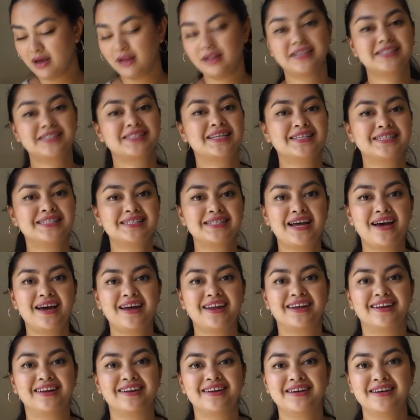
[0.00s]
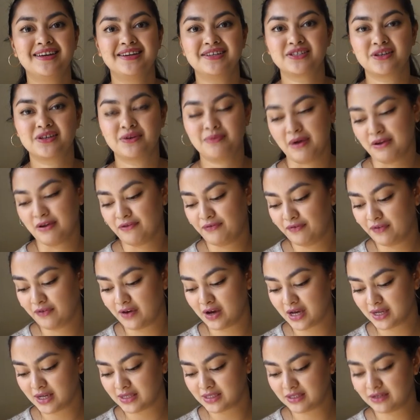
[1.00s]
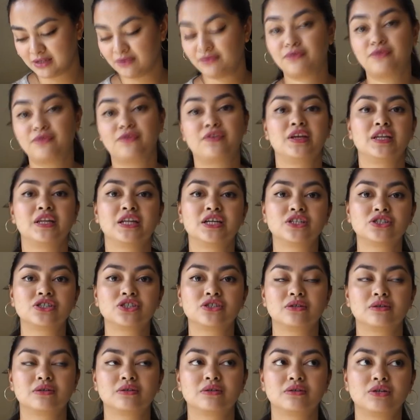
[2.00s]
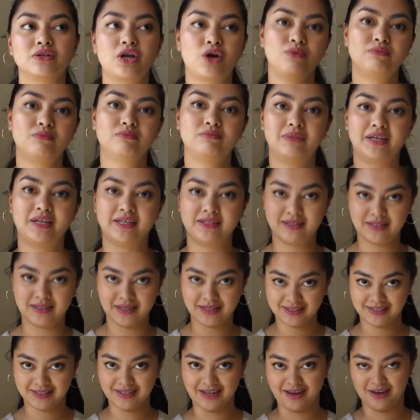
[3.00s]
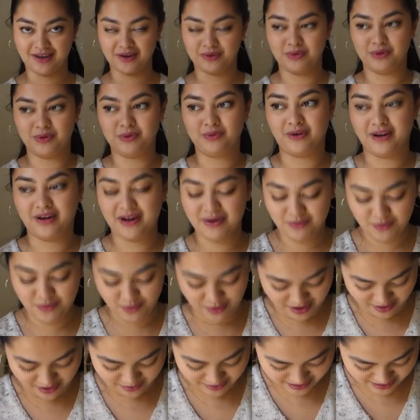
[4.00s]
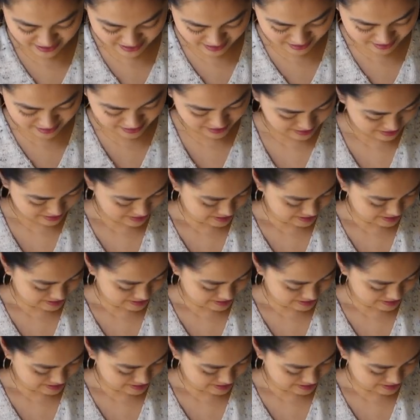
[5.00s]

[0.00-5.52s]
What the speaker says: Let's get started. So my first finished, let's get started with what I'm wearing.